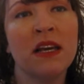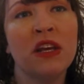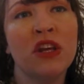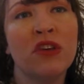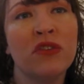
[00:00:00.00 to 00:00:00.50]

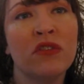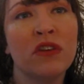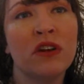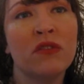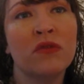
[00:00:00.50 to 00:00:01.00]

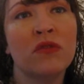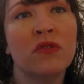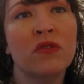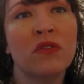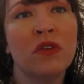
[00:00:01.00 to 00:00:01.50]
you're
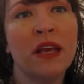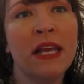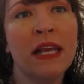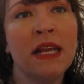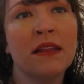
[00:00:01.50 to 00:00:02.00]

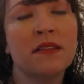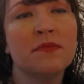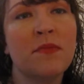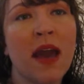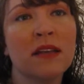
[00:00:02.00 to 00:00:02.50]
eating
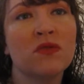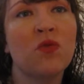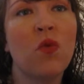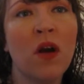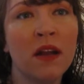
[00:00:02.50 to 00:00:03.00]
this mass
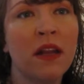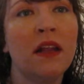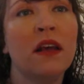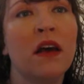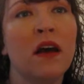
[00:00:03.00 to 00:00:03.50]

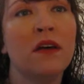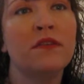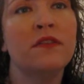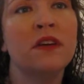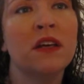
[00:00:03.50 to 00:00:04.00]
quantity
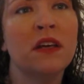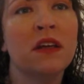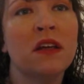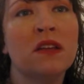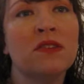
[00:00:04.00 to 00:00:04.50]
of
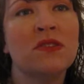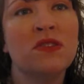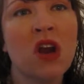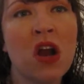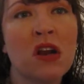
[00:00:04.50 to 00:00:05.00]

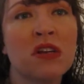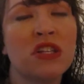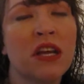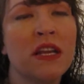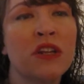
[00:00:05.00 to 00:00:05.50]

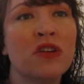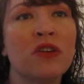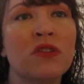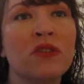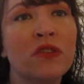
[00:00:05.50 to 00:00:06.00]
starch and
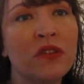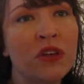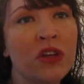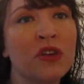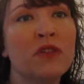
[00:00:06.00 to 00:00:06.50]
your
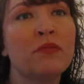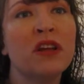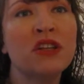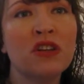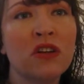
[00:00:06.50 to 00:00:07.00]

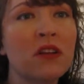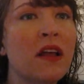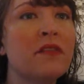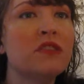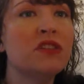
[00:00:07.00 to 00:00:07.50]
blood sugar
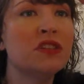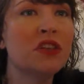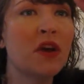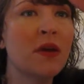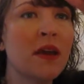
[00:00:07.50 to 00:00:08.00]
level is
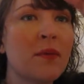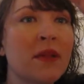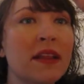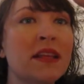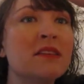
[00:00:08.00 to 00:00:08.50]
just going up
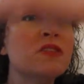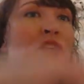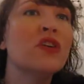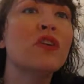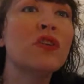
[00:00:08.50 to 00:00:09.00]
like this, so
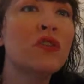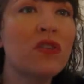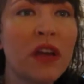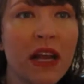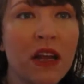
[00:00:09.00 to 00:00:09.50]
you're
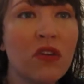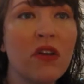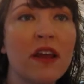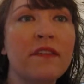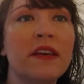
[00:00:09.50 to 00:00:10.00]
creating
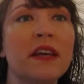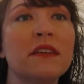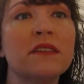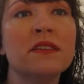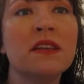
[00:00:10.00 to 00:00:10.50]

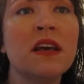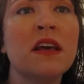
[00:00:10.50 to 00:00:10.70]
cravings,